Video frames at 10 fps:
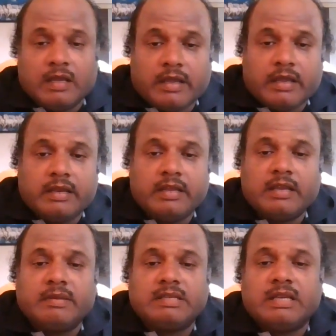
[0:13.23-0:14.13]
And here,
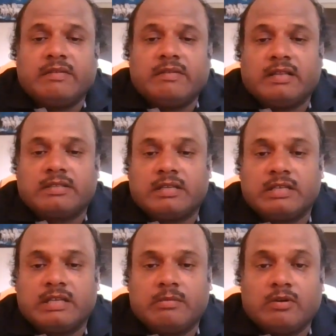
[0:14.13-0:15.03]
basically, we are
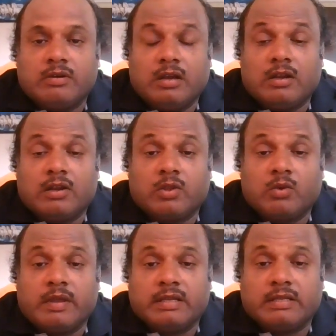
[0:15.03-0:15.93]
discussing about the
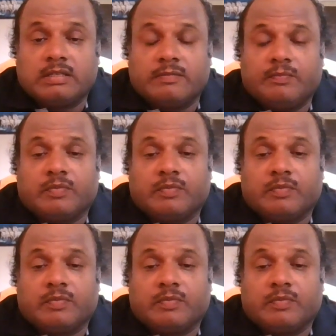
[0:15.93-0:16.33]
earthquakes.